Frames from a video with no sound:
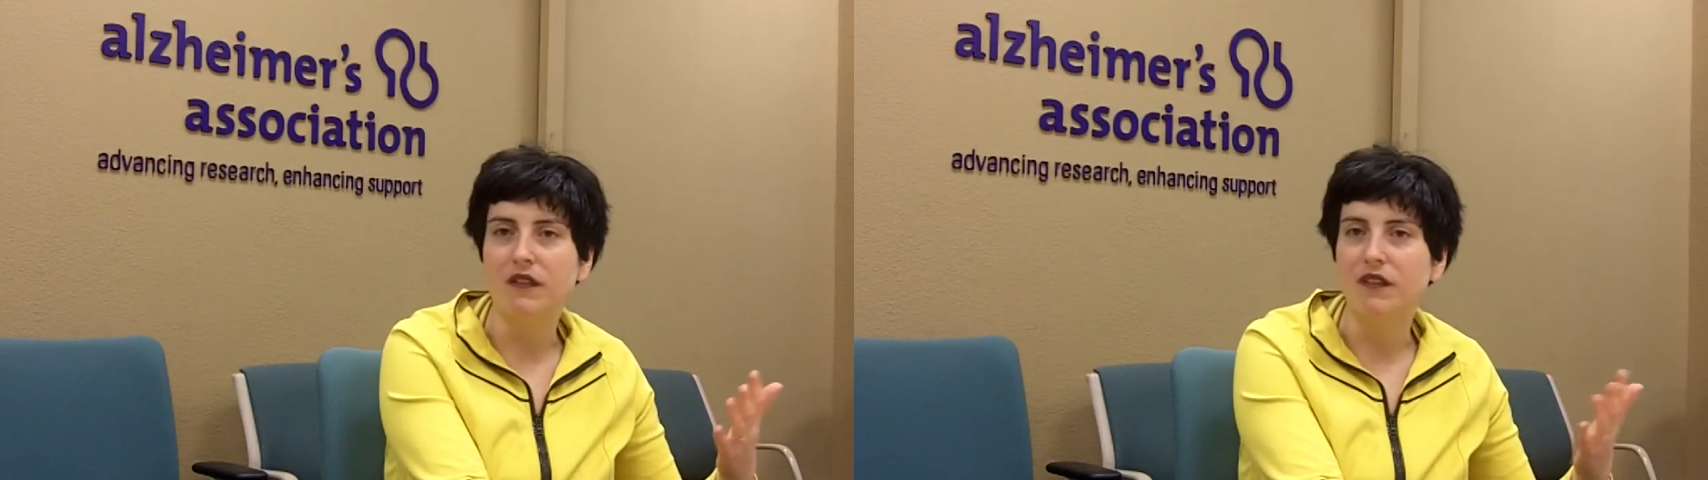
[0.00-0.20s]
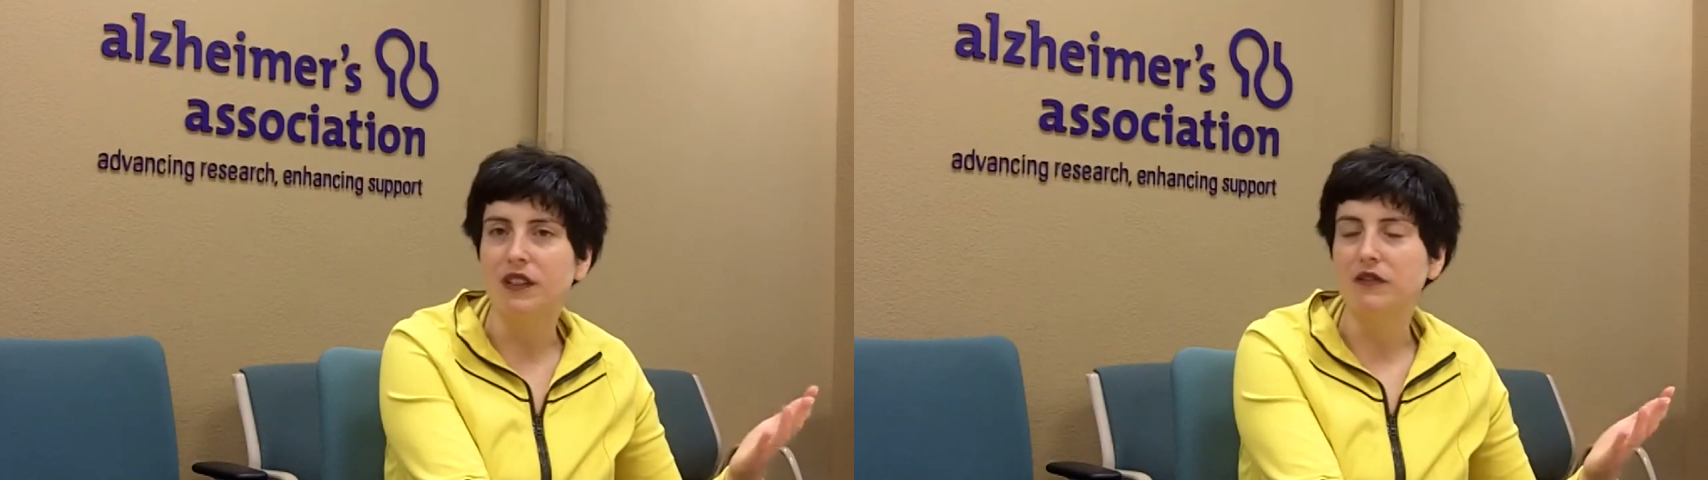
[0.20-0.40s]

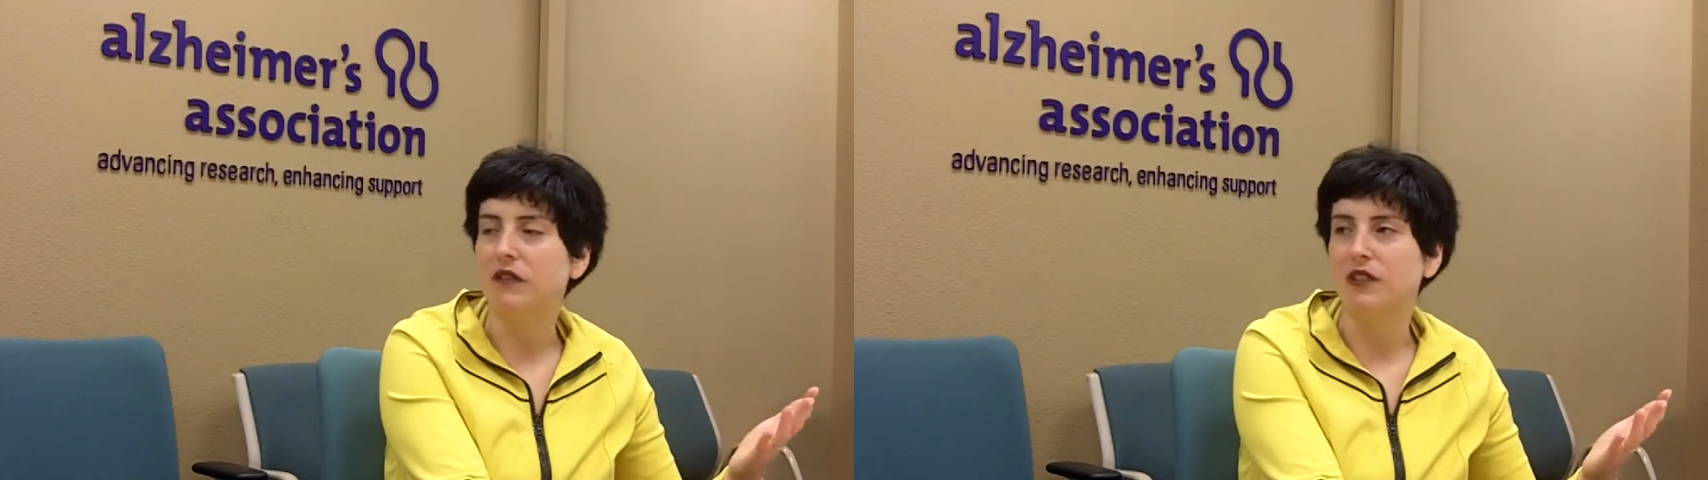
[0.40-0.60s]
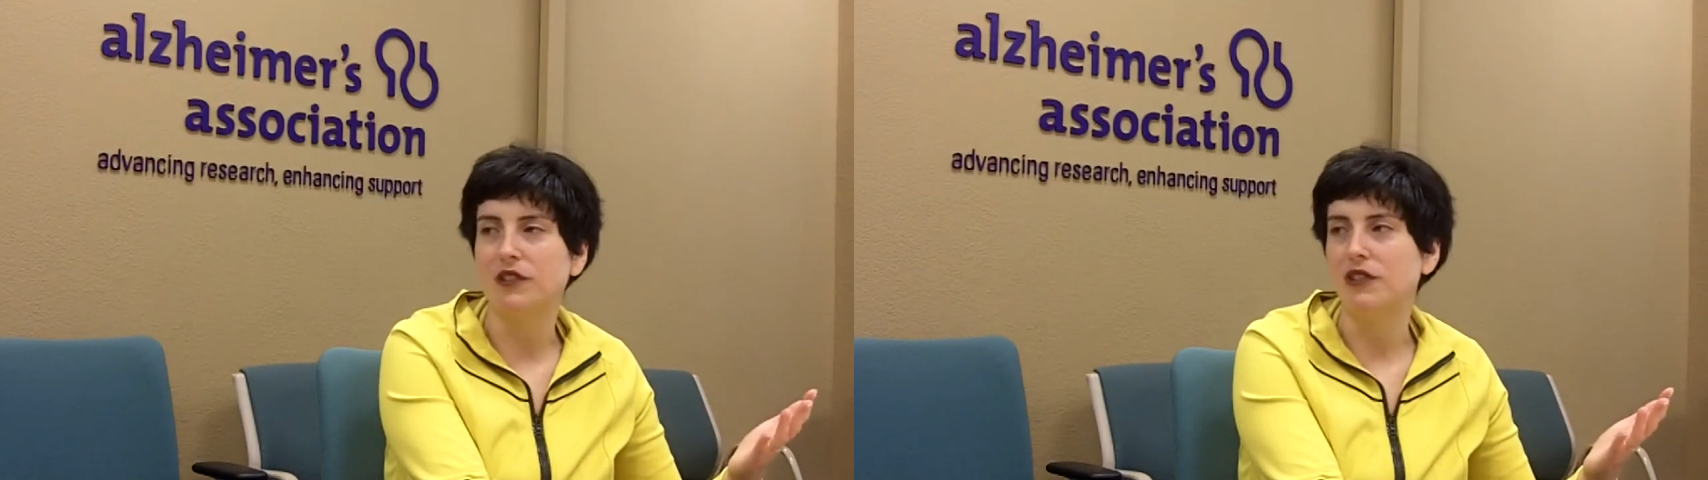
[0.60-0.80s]

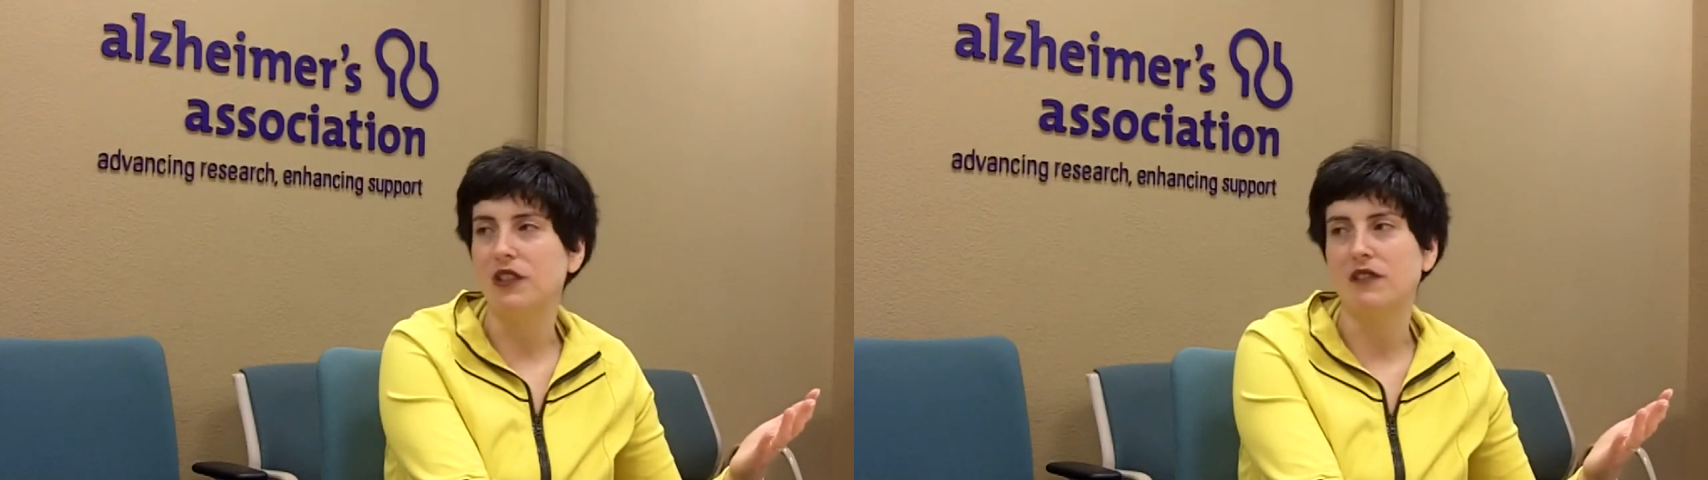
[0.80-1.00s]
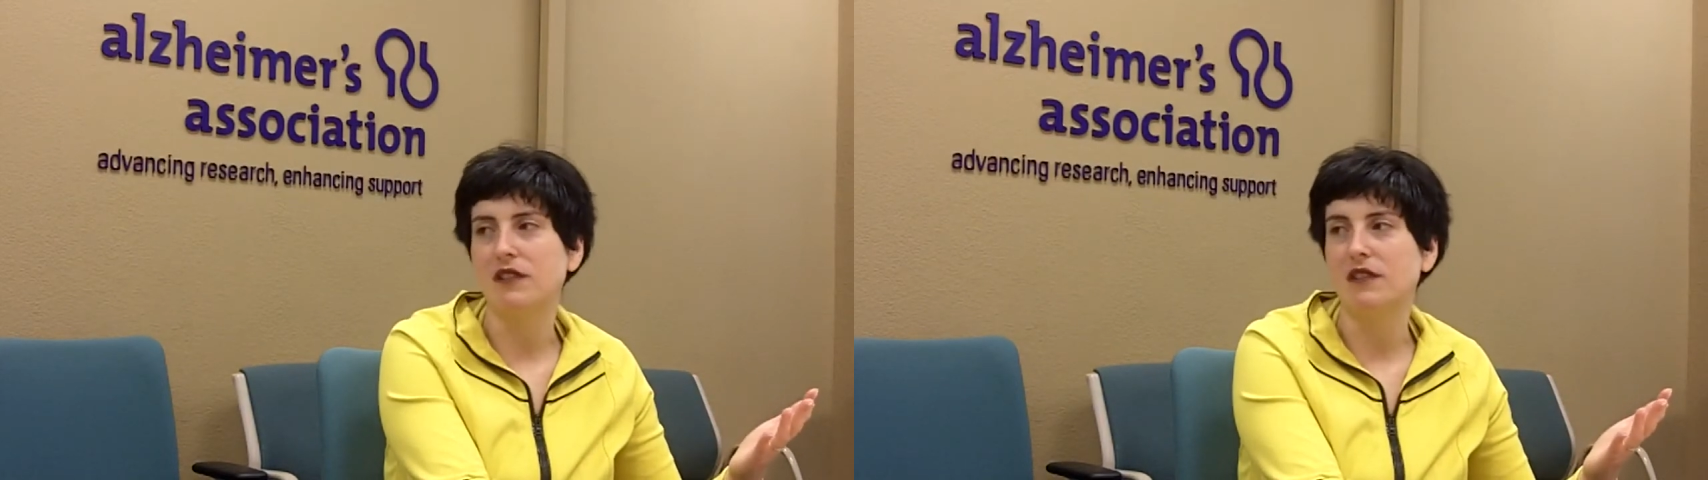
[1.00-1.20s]
vascular
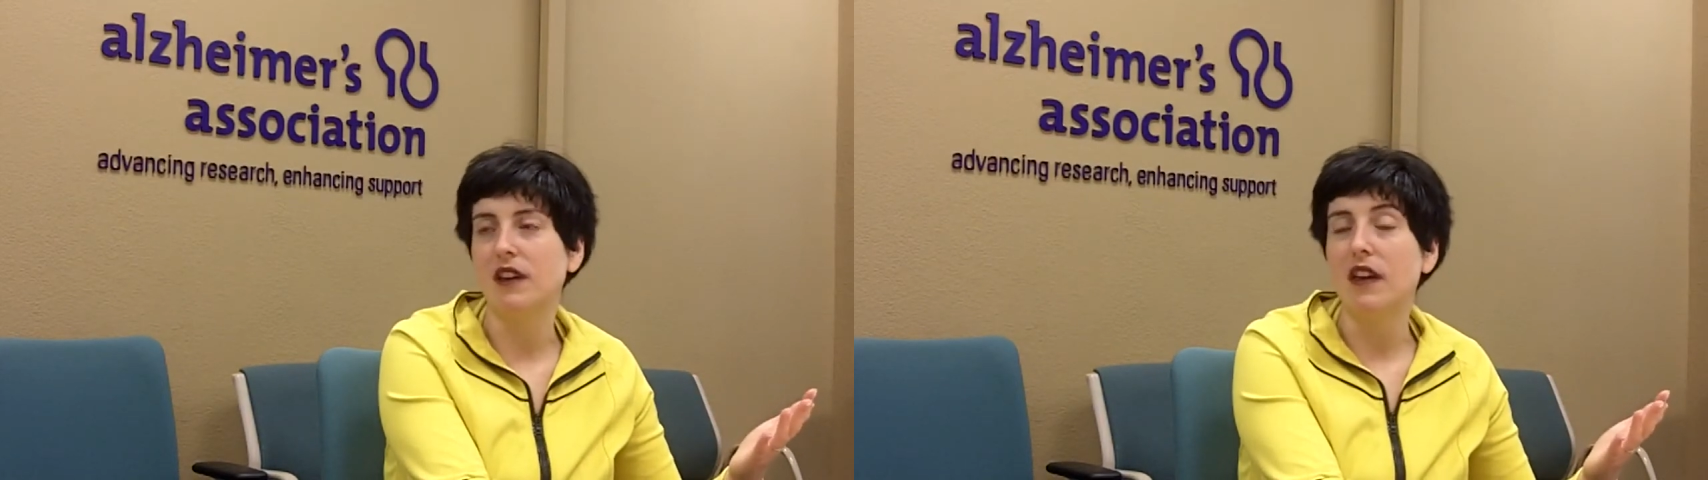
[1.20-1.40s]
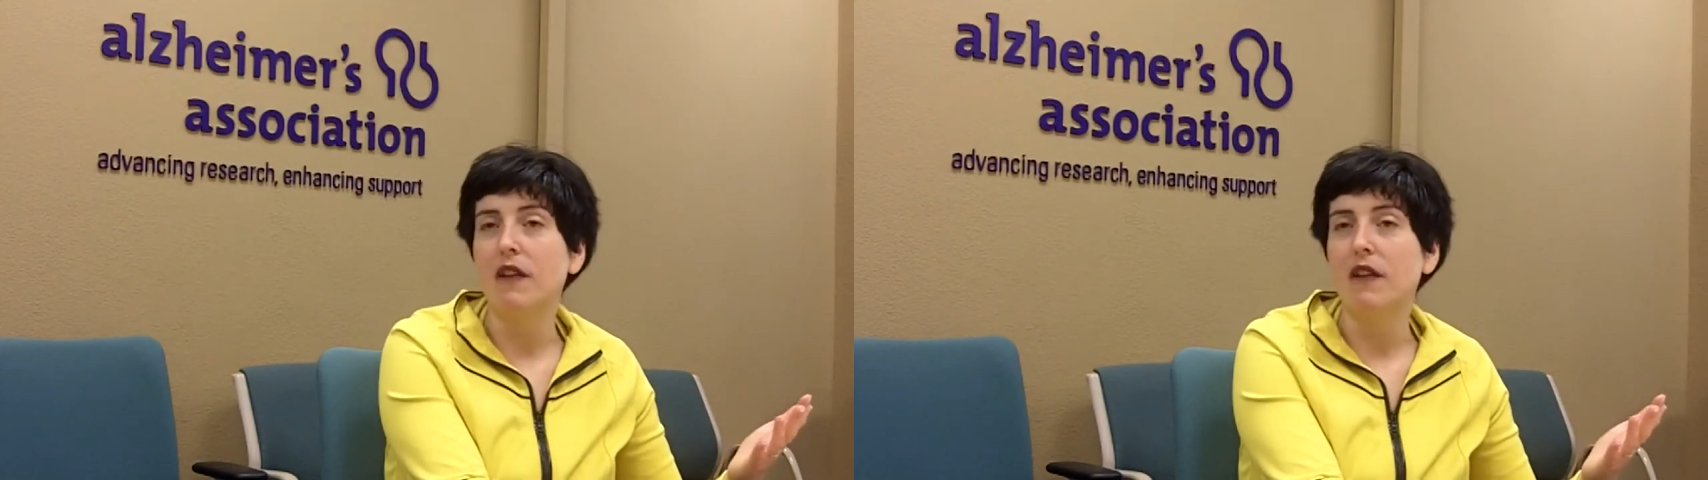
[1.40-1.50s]
changes.